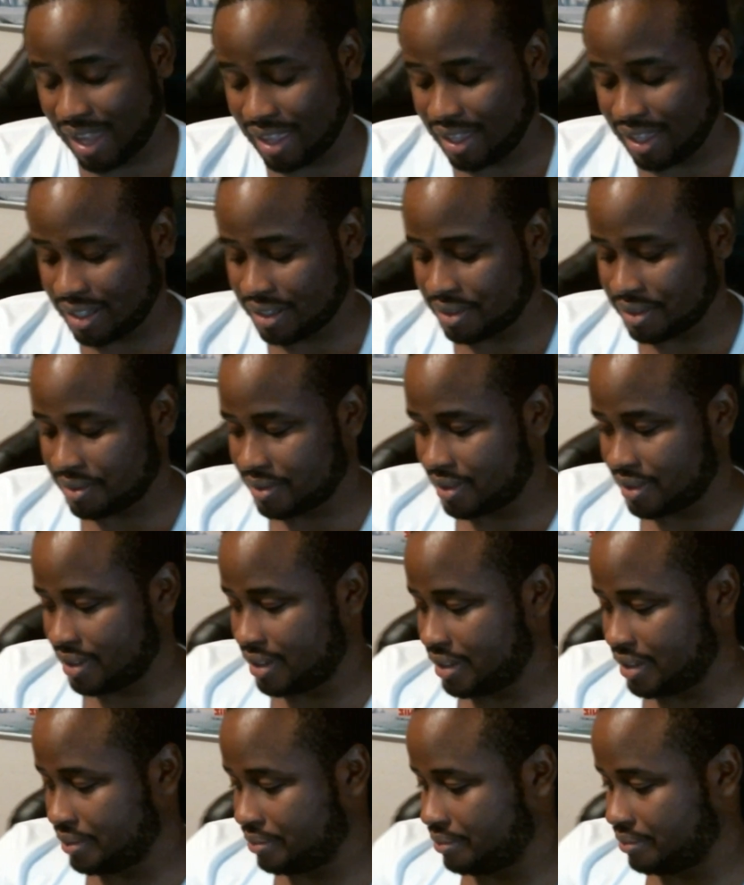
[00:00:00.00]
this is
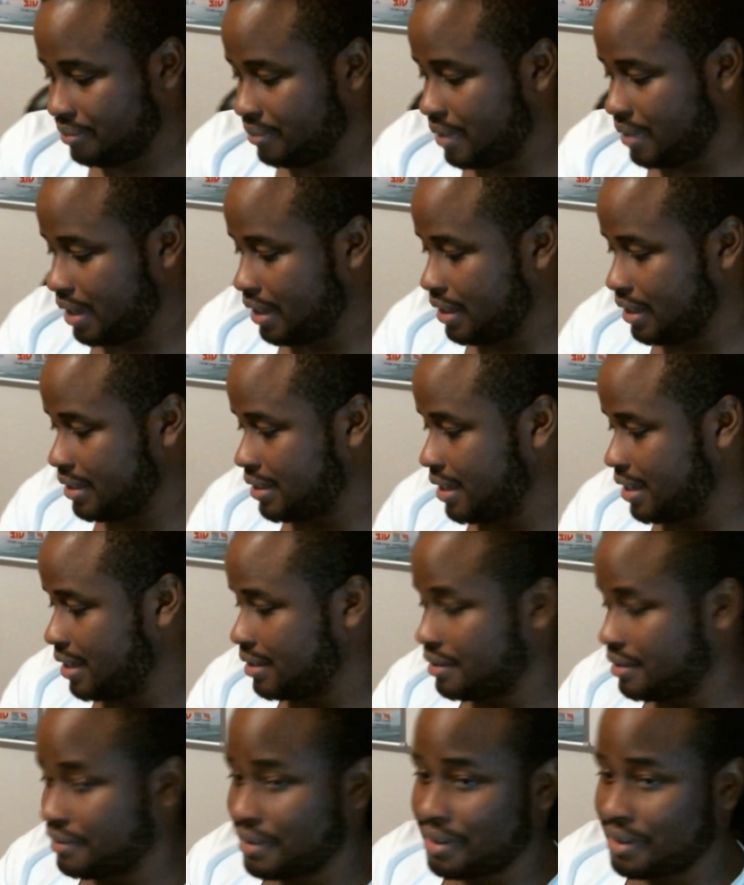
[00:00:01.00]
a good test
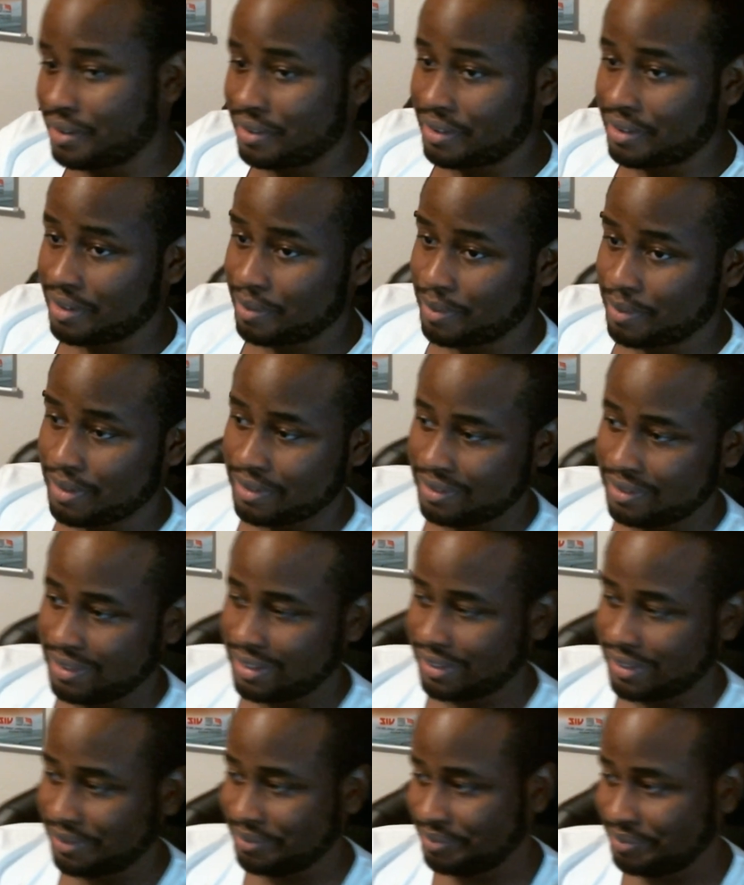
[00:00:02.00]
of everything, man.
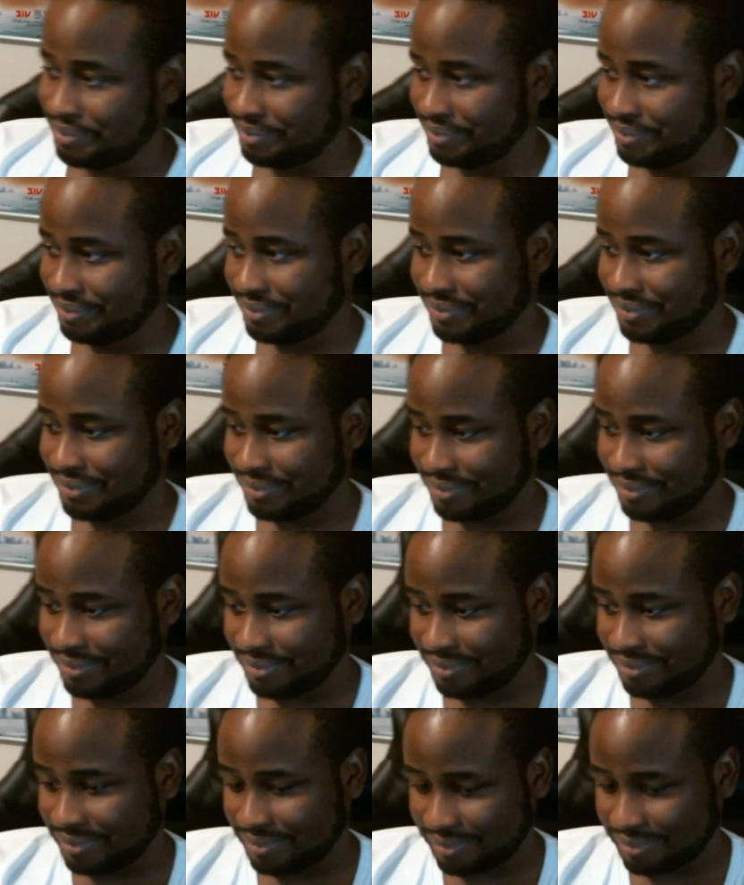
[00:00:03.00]
Like,
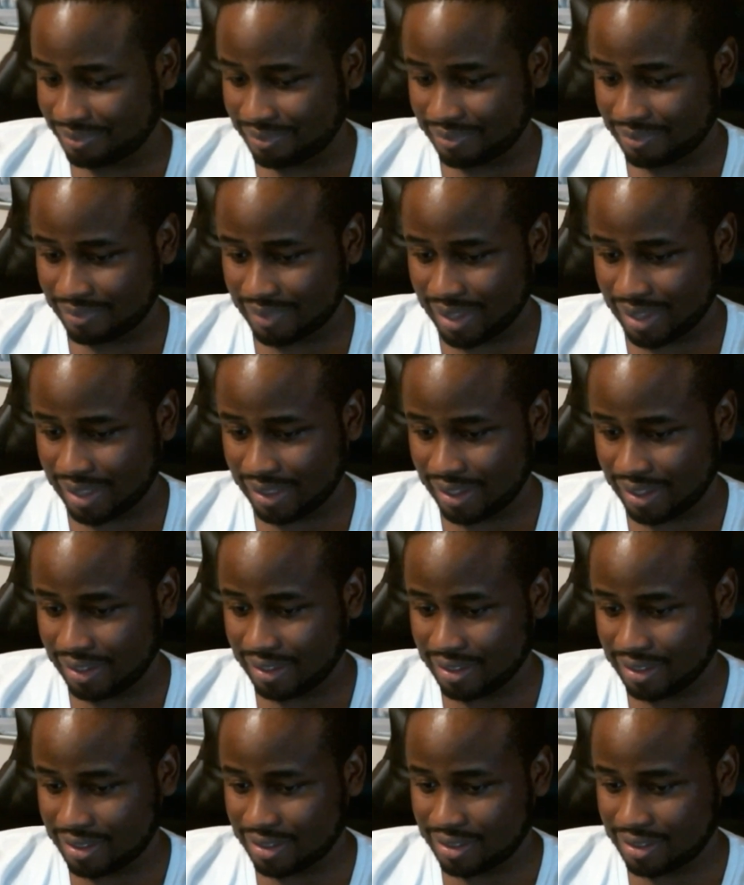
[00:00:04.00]
I think
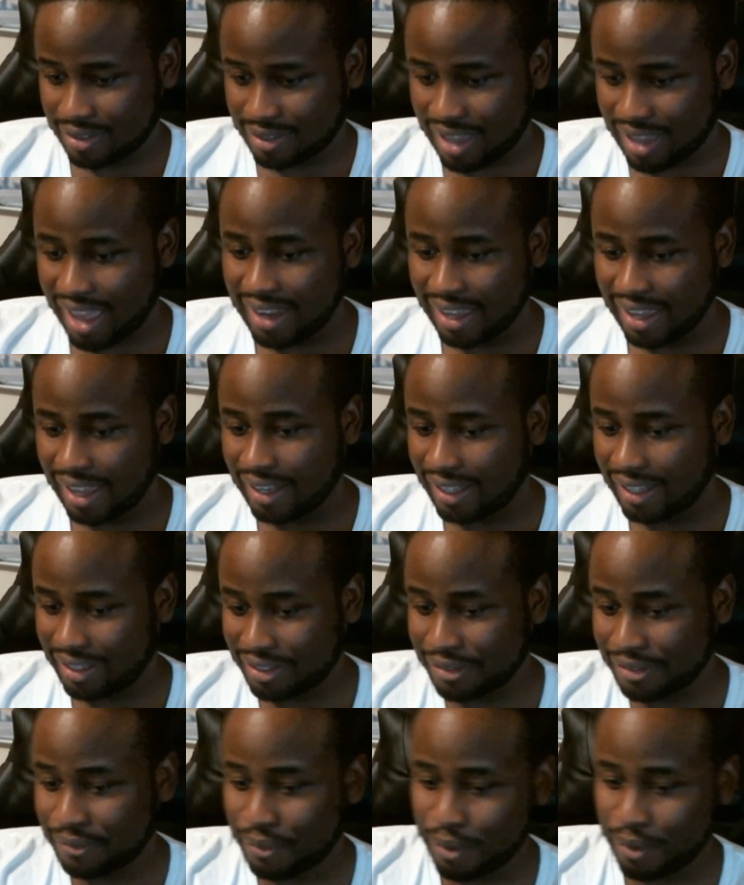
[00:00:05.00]
this is I like this
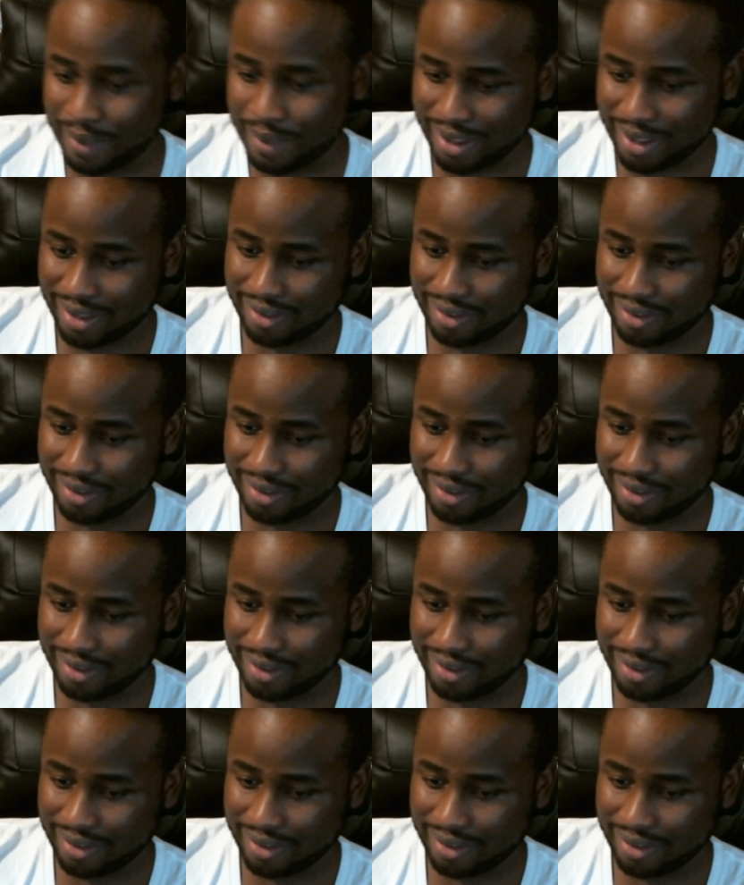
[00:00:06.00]
format.